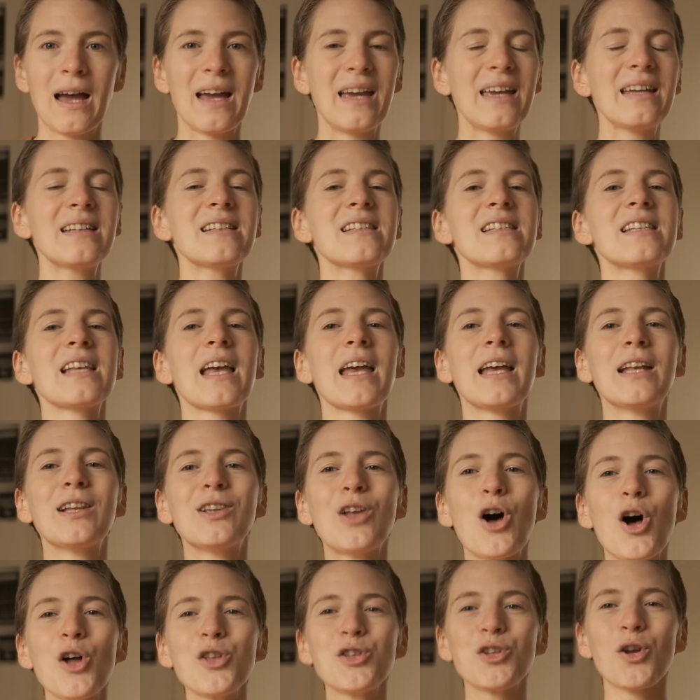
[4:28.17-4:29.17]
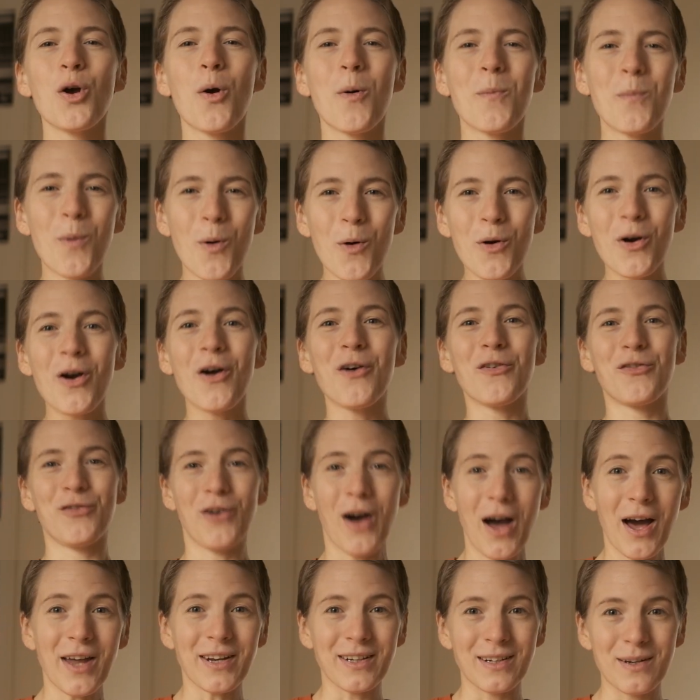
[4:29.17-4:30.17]
it's a lot more
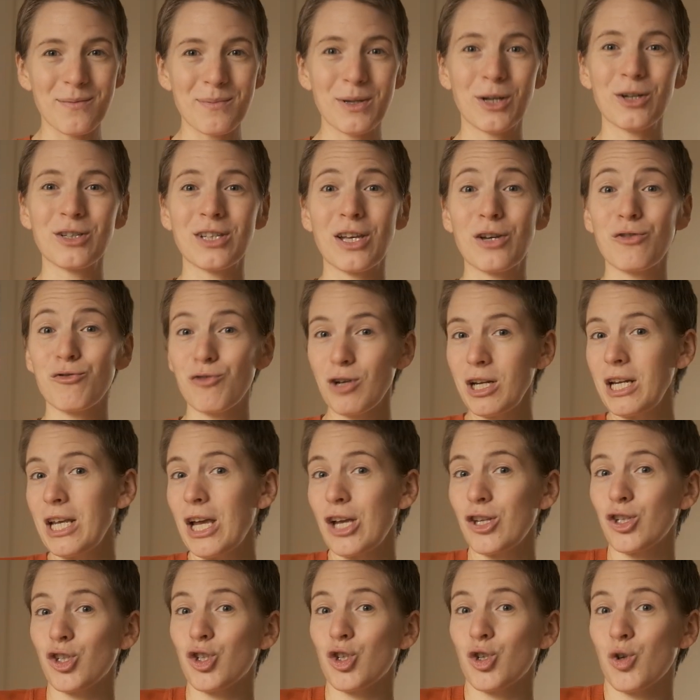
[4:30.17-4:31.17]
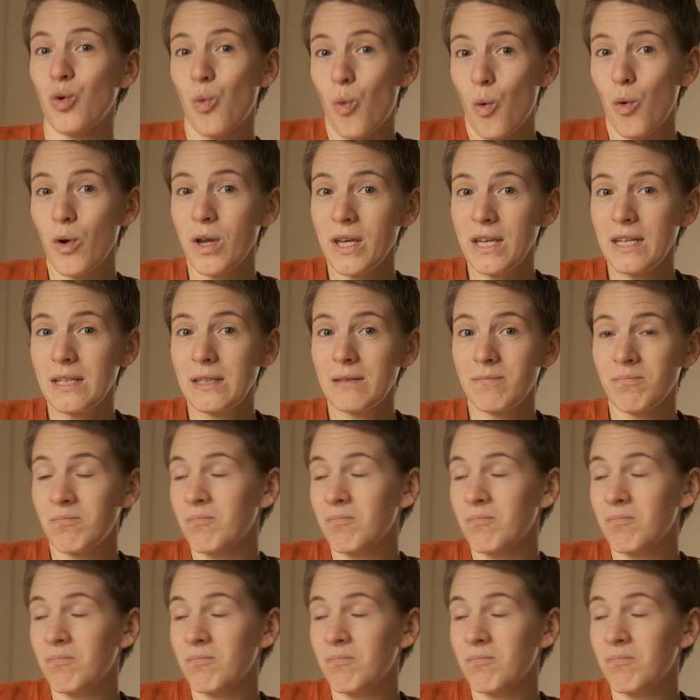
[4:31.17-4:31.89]
fun because I really enjoy